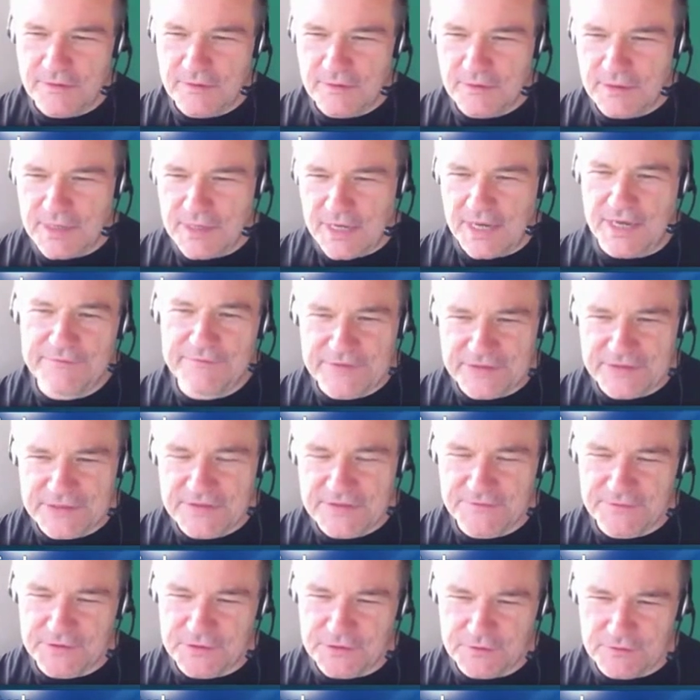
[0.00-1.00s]
live
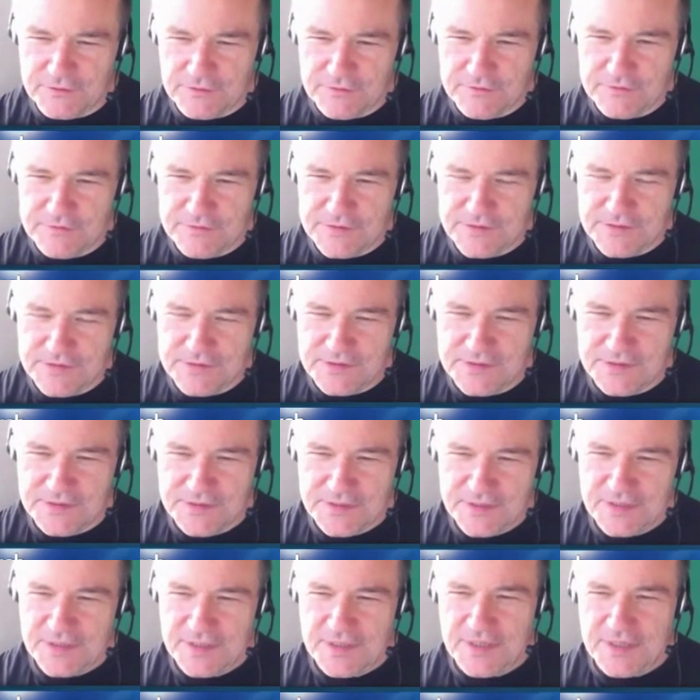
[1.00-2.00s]
interviews.
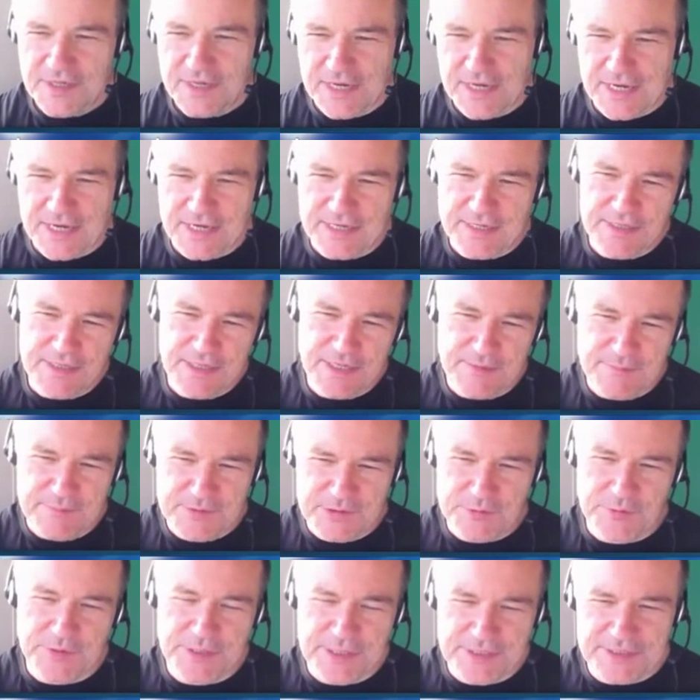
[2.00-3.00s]
And in
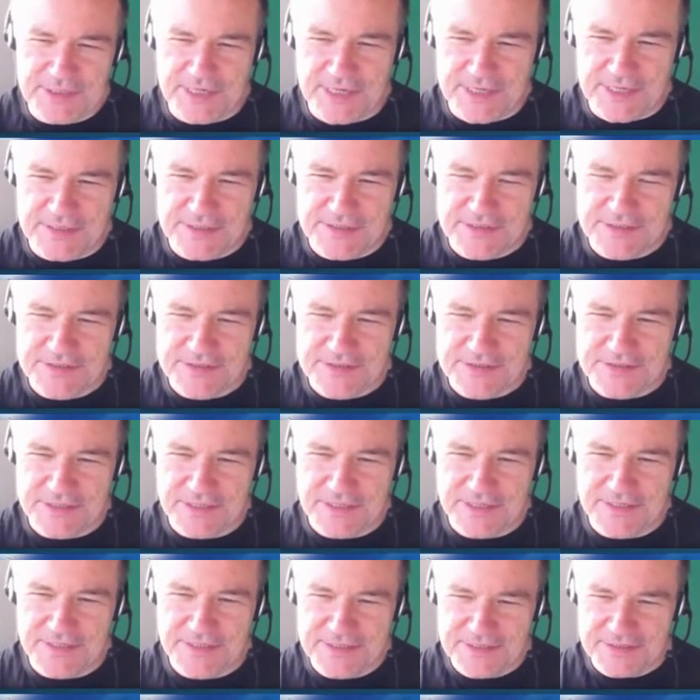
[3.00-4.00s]
between that,
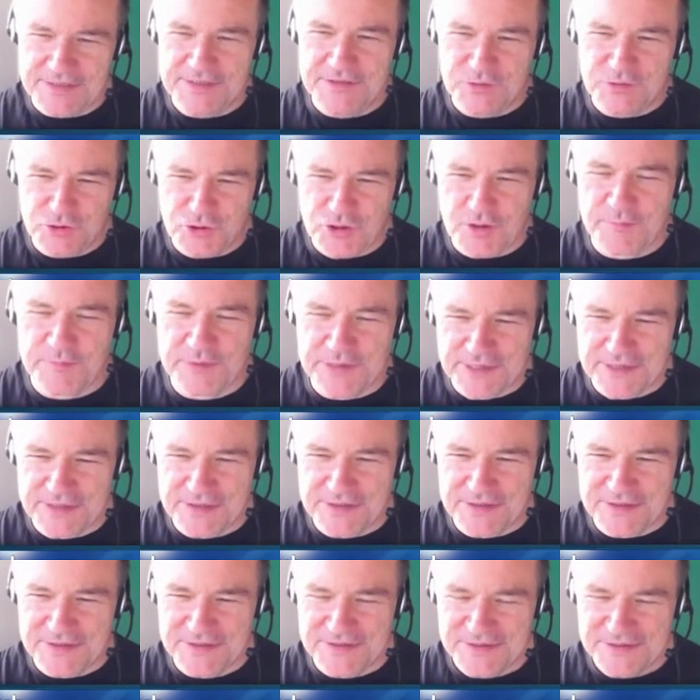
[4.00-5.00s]
I can drop
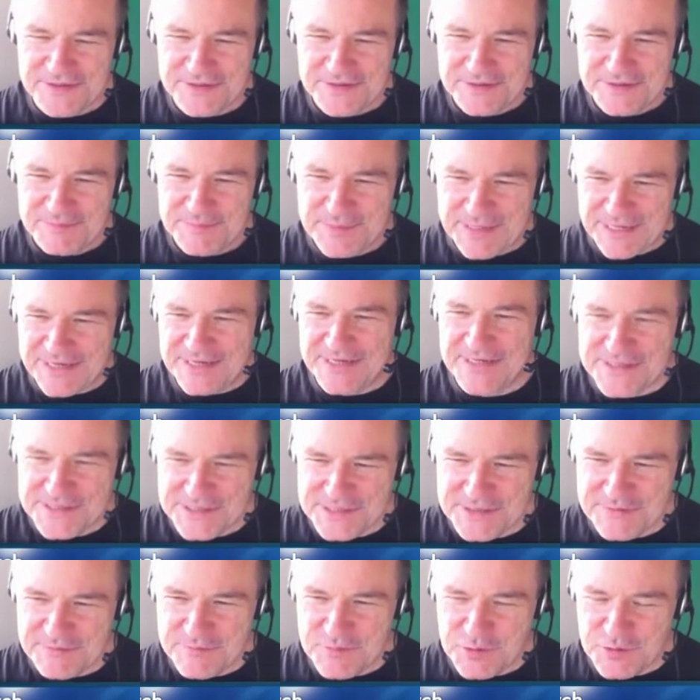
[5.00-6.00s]
in playlists
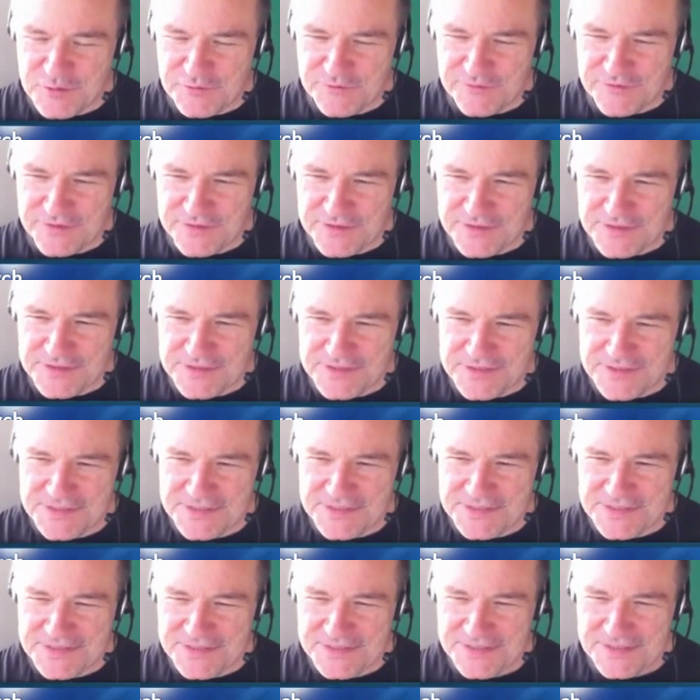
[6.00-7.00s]
of
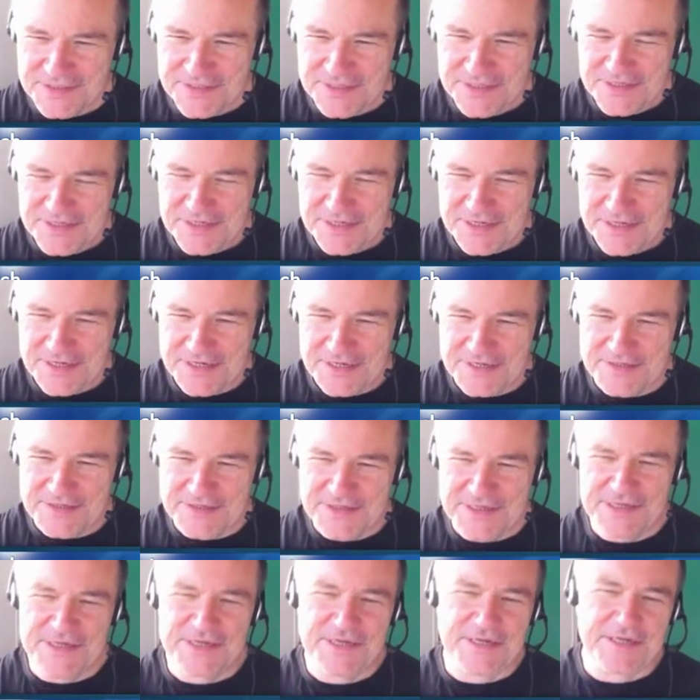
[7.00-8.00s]
movies. And
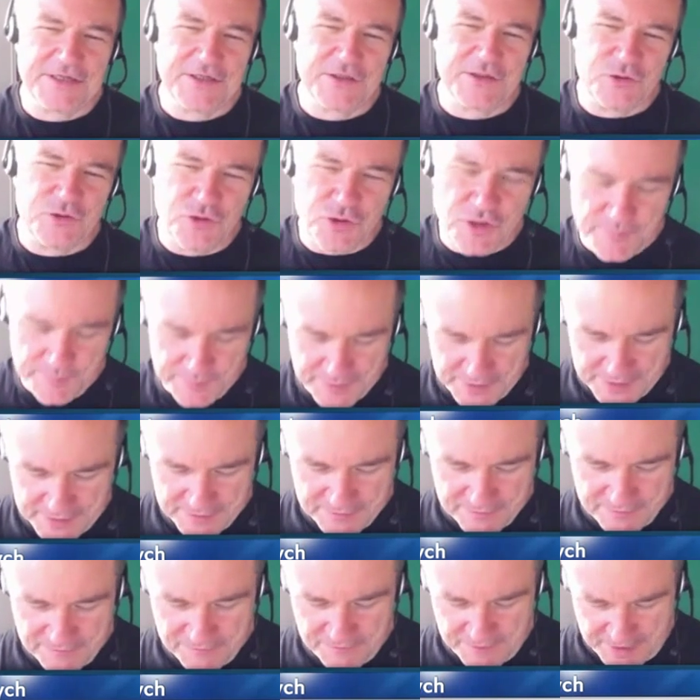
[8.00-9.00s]
then I can drop in
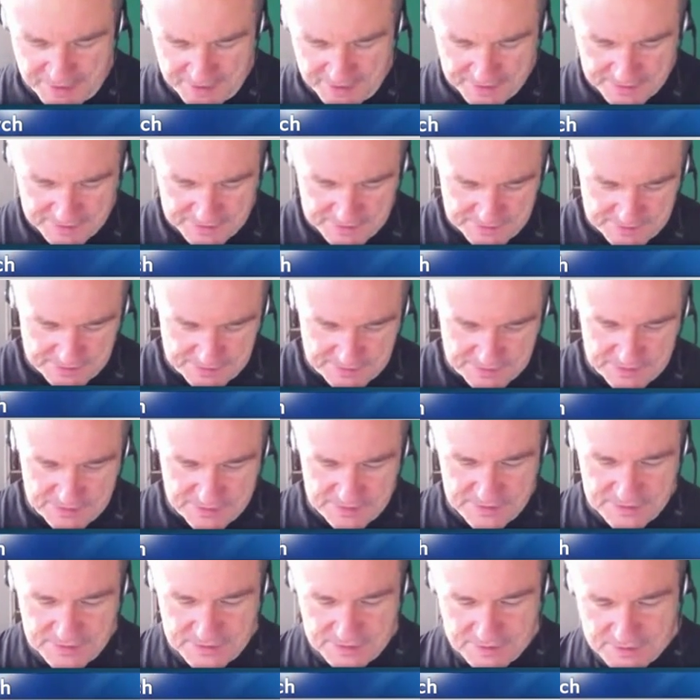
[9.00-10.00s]

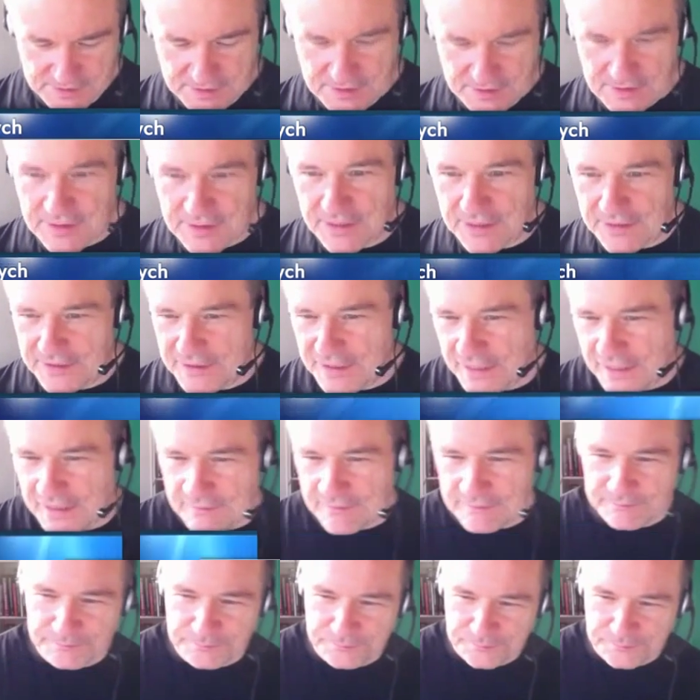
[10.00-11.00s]
effects like that.